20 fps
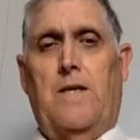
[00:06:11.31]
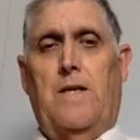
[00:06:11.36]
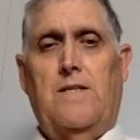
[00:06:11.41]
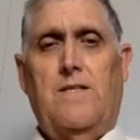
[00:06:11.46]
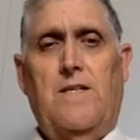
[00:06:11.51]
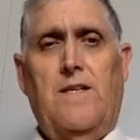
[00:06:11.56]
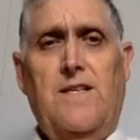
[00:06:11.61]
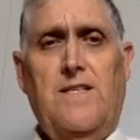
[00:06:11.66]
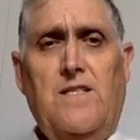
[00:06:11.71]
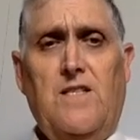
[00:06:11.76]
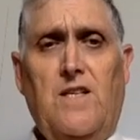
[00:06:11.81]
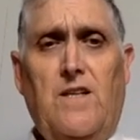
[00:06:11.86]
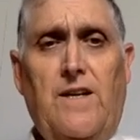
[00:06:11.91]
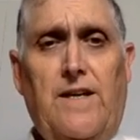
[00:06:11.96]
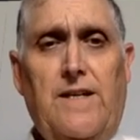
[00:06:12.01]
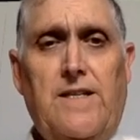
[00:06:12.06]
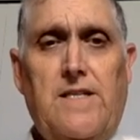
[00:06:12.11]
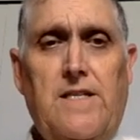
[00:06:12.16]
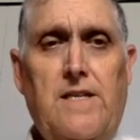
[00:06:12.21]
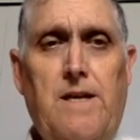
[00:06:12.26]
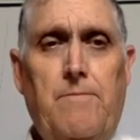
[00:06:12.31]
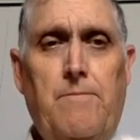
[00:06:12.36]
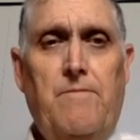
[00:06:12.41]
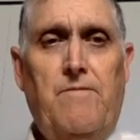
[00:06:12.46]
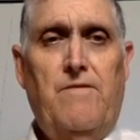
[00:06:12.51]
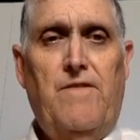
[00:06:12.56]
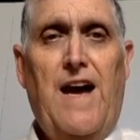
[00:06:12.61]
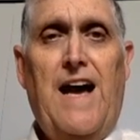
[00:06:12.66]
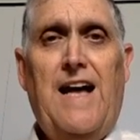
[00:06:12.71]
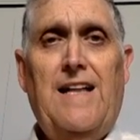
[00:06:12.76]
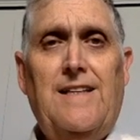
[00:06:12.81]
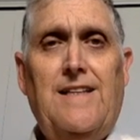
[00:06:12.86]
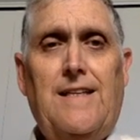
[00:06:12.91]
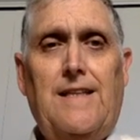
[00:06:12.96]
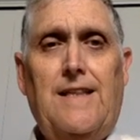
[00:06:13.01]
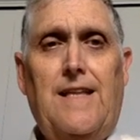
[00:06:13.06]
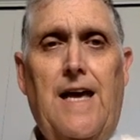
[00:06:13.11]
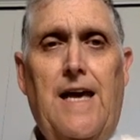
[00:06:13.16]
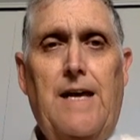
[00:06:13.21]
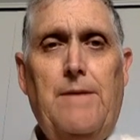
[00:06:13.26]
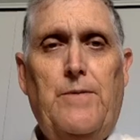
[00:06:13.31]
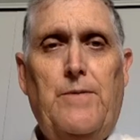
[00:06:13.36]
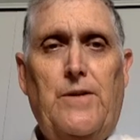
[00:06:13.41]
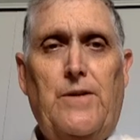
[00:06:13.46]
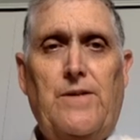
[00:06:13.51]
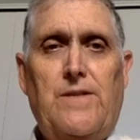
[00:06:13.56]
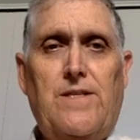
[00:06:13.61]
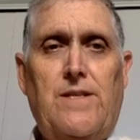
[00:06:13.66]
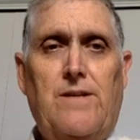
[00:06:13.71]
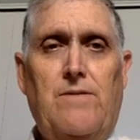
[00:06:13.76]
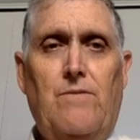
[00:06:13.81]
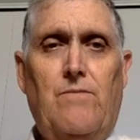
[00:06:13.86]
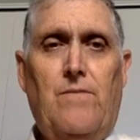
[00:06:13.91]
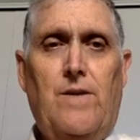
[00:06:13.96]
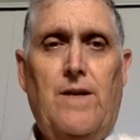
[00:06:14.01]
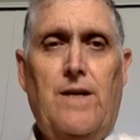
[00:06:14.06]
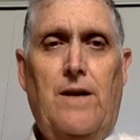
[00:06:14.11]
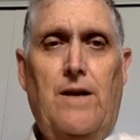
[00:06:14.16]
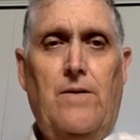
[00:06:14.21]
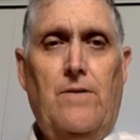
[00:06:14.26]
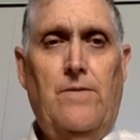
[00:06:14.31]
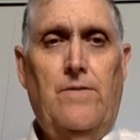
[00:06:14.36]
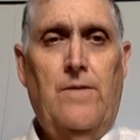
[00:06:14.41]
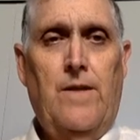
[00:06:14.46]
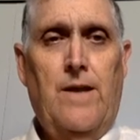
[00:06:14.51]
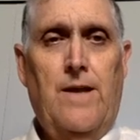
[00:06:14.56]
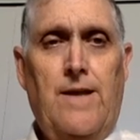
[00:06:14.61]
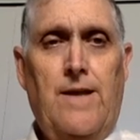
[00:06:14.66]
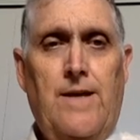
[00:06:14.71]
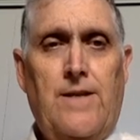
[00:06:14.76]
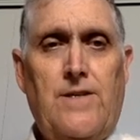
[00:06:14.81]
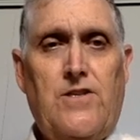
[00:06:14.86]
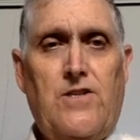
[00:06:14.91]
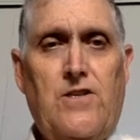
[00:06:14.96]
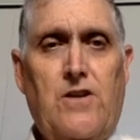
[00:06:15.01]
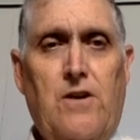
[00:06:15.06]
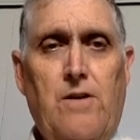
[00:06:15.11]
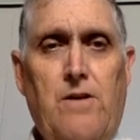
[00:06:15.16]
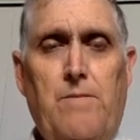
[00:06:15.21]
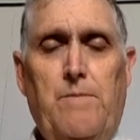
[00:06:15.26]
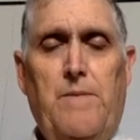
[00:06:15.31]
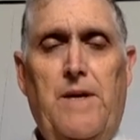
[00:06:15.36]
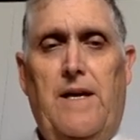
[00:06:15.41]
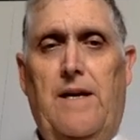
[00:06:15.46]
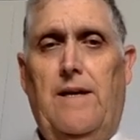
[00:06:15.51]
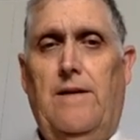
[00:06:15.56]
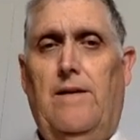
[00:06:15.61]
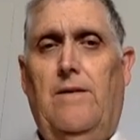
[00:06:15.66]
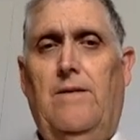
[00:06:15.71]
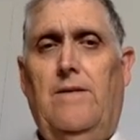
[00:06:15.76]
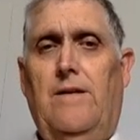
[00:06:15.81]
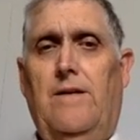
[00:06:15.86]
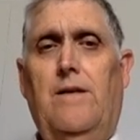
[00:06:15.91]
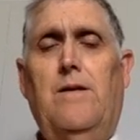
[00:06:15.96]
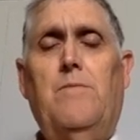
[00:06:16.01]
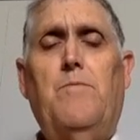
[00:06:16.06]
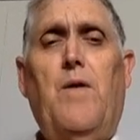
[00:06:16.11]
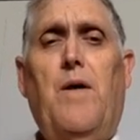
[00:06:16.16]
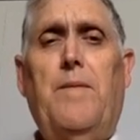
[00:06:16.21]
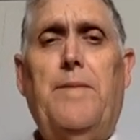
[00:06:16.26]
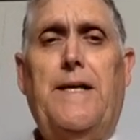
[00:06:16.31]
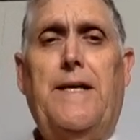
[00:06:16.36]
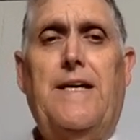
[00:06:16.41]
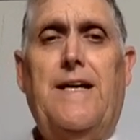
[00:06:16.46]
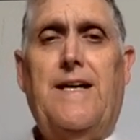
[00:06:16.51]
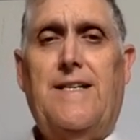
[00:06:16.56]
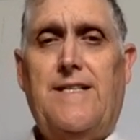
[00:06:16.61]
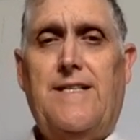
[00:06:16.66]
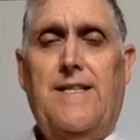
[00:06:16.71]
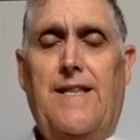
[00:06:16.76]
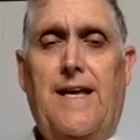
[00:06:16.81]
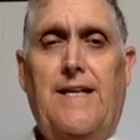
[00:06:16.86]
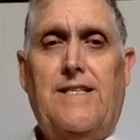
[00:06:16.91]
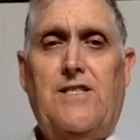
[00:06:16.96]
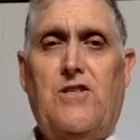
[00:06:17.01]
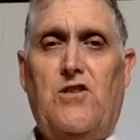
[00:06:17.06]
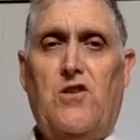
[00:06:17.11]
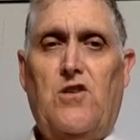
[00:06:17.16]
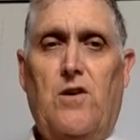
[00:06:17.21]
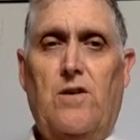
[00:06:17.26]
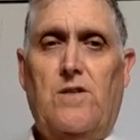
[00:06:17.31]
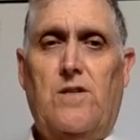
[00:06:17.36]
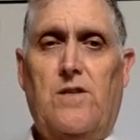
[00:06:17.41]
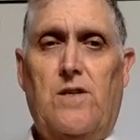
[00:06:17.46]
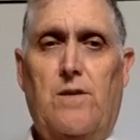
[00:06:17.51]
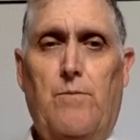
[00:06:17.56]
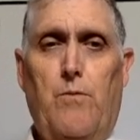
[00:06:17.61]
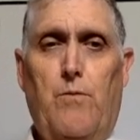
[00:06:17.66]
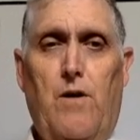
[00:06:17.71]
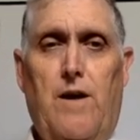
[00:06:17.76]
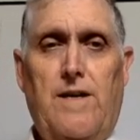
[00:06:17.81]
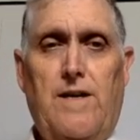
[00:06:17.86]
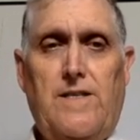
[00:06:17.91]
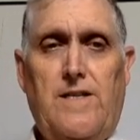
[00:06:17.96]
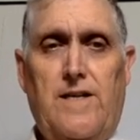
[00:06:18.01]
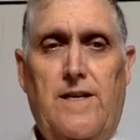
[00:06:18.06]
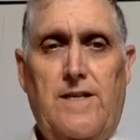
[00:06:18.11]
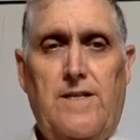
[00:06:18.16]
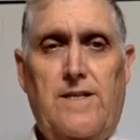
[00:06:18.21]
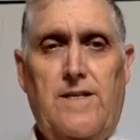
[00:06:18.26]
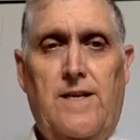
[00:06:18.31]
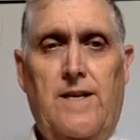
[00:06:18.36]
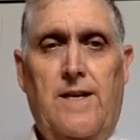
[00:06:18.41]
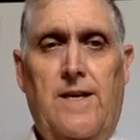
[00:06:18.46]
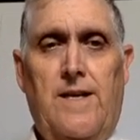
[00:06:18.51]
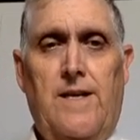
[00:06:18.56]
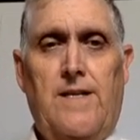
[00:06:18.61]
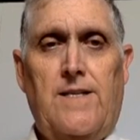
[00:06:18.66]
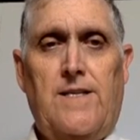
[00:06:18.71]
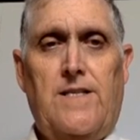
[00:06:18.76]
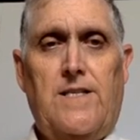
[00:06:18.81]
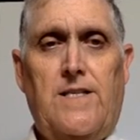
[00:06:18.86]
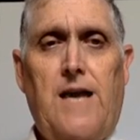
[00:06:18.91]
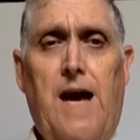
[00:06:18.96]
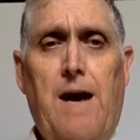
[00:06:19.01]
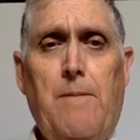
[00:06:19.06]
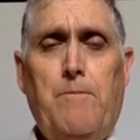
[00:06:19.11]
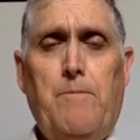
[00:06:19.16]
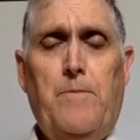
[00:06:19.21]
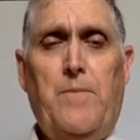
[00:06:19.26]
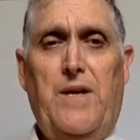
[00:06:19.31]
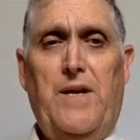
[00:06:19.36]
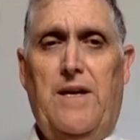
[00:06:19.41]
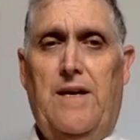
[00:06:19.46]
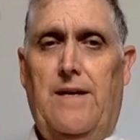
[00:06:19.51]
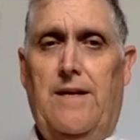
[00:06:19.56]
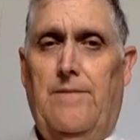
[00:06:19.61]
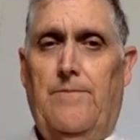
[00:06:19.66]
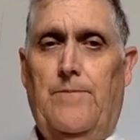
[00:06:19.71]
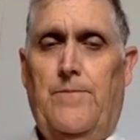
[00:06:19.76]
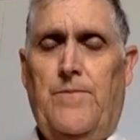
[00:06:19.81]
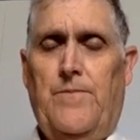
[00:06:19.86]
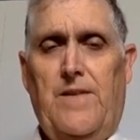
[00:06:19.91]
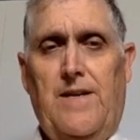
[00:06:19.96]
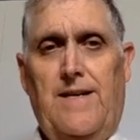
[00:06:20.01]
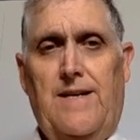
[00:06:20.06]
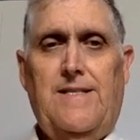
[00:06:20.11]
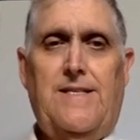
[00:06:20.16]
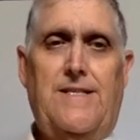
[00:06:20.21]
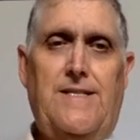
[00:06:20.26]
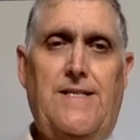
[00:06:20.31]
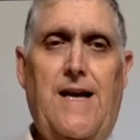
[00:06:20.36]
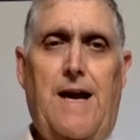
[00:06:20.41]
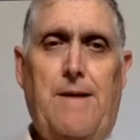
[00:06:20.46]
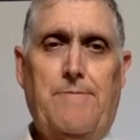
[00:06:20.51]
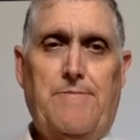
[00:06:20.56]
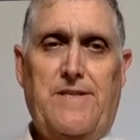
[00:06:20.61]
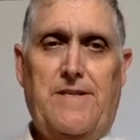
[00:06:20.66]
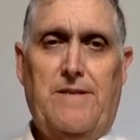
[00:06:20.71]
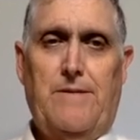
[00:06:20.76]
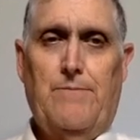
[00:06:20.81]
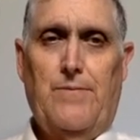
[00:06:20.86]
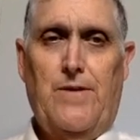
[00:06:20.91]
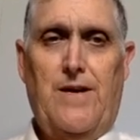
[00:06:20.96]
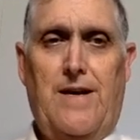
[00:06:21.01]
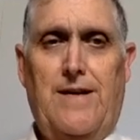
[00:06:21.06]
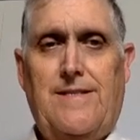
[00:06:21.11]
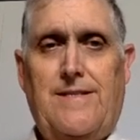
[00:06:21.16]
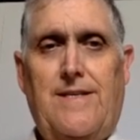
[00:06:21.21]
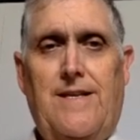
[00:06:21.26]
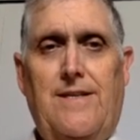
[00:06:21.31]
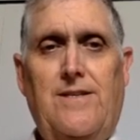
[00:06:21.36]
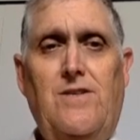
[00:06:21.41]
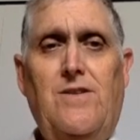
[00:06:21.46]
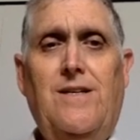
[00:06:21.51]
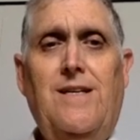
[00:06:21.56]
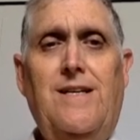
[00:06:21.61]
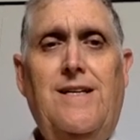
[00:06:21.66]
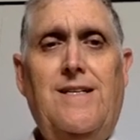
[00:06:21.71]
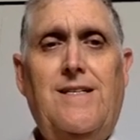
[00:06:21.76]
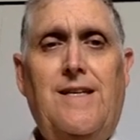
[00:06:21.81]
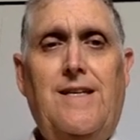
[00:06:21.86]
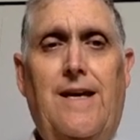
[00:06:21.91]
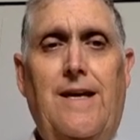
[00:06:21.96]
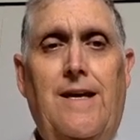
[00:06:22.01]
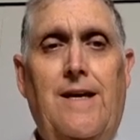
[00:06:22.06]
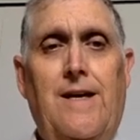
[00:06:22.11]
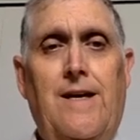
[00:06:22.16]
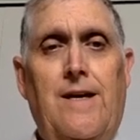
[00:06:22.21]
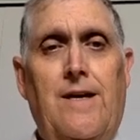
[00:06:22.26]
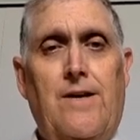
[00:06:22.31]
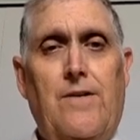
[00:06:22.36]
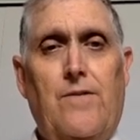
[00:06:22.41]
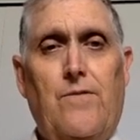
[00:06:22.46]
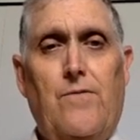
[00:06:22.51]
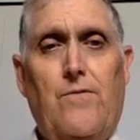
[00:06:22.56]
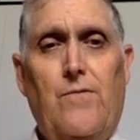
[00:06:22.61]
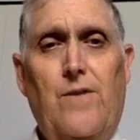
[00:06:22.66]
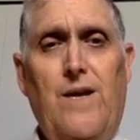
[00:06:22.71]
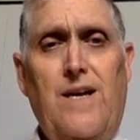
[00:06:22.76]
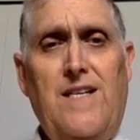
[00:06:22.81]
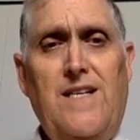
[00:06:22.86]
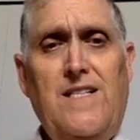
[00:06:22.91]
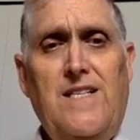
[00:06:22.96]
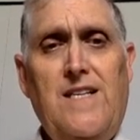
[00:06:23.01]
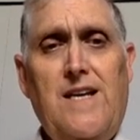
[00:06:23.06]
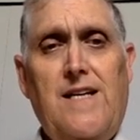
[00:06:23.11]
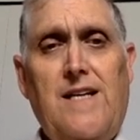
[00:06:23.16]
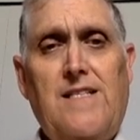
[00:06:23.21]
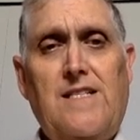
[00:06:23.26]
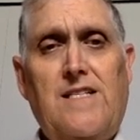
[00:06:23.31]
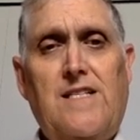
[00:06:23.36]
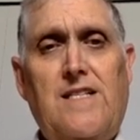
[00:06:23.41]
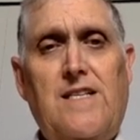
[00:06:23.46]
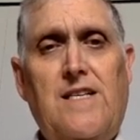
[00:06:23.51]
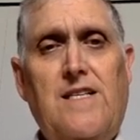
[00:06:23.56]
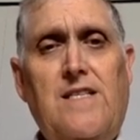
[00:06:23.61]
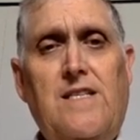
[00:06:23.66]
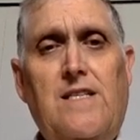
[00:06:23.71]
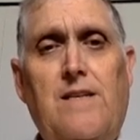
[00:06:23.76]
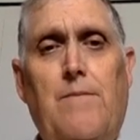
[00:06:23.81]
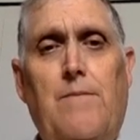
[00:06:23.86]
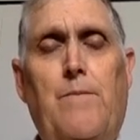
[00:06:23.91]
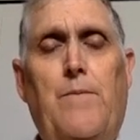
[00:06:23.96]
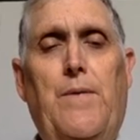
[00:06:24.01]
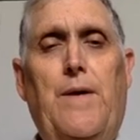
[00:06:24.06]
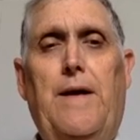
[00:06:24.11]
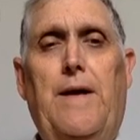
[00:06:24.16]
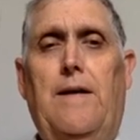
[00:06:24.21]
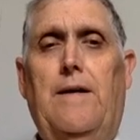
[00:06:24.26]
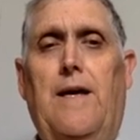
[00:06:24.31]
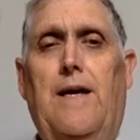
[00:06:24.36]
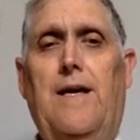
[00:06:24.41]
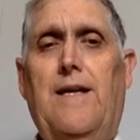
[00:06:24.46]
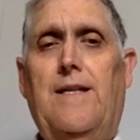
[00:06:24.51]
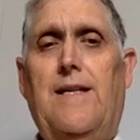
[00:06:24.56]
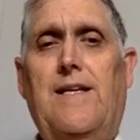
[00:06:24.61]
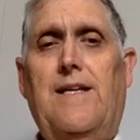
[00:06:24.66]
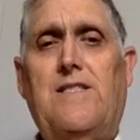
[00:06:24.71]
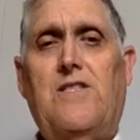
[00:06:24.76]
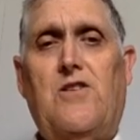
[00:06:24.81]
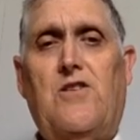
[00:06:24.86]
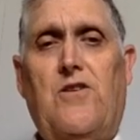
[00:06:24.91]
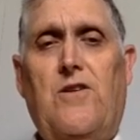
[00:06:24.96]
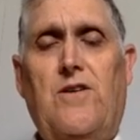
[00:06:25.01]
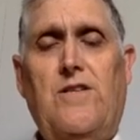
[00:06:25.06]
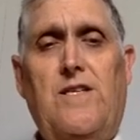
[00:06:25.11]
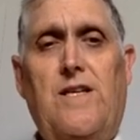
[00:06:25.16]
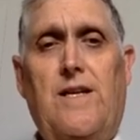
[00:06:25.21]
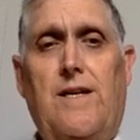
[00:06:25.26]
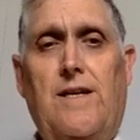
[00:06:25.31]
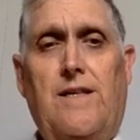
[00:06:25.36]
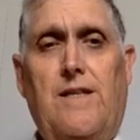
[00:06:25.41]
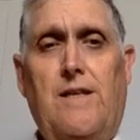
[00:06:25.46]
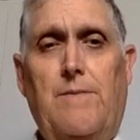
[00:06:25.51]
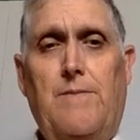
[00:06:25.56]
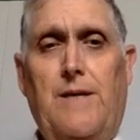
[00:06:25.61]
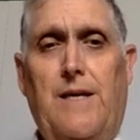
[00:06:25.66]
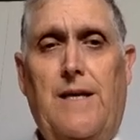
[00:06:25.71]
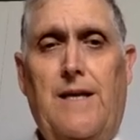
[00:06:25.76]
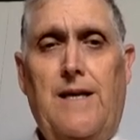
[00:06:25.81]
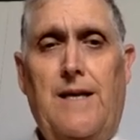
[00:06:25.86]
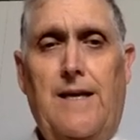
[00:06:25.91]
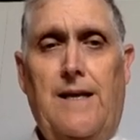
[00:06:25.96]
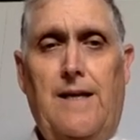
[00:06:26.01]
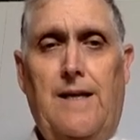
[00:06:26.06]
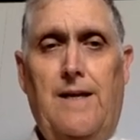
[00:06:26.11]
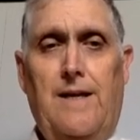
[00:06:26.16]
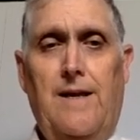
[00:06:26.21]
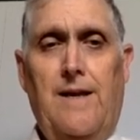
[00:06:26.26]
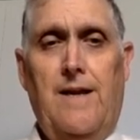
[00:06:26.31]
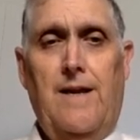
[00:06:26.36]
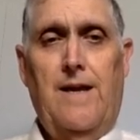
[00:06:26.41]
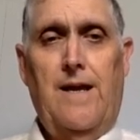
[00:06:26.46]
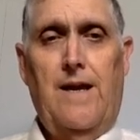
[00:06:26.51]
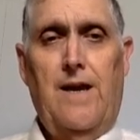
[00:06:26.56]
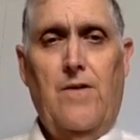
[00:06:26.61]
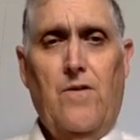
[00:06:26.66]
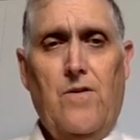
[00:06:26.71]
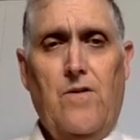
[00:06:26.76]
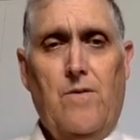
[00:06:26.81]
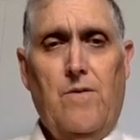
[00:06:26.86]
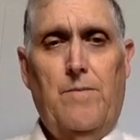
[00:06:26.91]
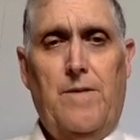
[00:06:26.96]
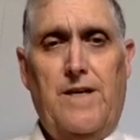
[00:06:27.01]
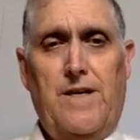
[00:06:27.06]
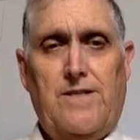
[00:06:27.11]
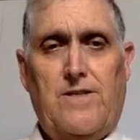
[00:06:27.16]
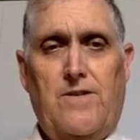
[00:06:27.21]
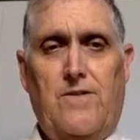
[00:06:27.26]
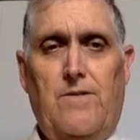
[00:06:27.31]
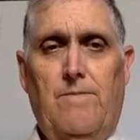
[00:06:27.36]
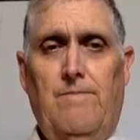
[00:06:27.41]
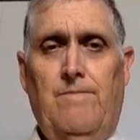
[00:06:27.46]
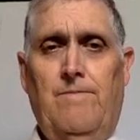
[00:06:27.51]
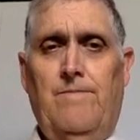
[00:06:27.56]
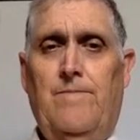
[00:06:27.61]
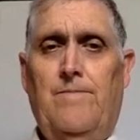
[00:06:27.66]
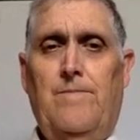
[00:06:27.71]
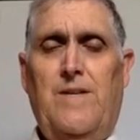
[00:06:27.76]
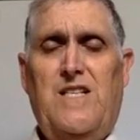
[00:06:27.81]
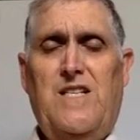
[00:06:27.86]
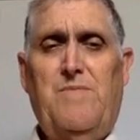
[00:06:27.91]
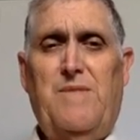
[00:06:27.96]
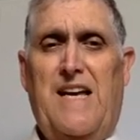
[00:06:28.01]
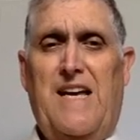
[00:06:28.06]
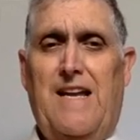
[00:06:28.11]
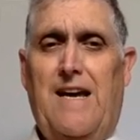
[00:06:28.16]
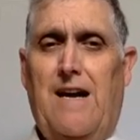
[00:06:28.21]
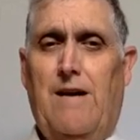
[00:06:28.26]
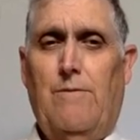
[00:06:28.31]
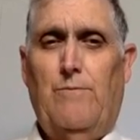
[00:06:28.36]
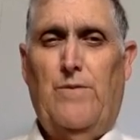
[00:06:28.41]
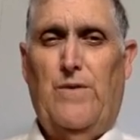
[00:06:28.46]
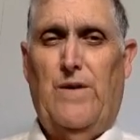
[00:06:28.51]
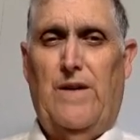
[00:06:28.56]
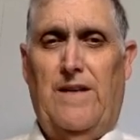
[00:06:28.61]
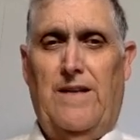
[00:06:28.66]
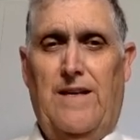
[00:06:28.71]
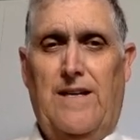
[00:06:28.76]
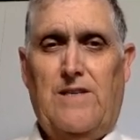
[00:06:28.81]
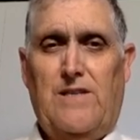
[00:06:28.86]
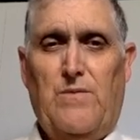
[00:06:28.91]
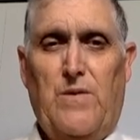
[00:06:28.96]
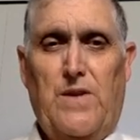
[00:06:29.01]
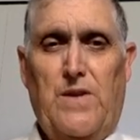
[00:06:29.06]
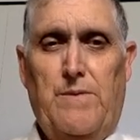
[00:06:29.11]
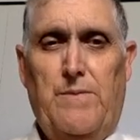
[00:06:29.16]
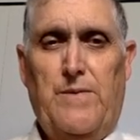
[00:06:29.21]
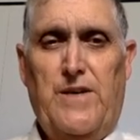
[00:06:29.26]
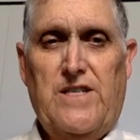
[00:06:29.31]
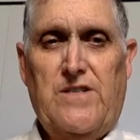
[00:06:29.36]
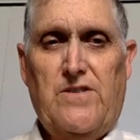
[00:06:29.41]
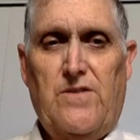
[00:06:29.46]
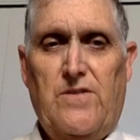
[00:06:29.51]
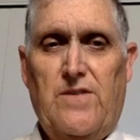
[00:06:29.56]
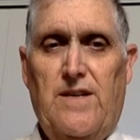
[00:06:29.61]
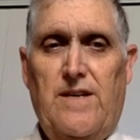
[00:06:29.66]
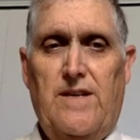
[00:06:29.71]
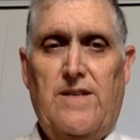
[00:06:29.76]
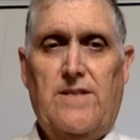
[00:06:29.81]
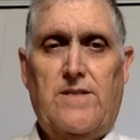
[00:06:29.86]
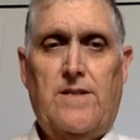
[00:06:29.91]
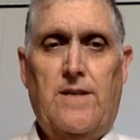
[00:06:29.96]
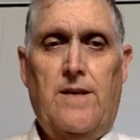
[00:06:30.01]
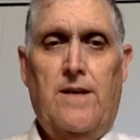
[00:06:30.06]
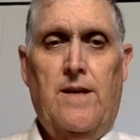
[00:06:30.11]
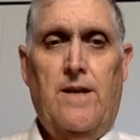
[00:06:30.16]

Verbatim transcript: So let's look at some valid labels and, you know, start pin. Well, you can probably guess that that starts the process. Stop pin, that stops the process. You can easily reset system pin. Hey, that starts it at the beginning. Error buzzer, mm, must be an output, and that's where the buzzer is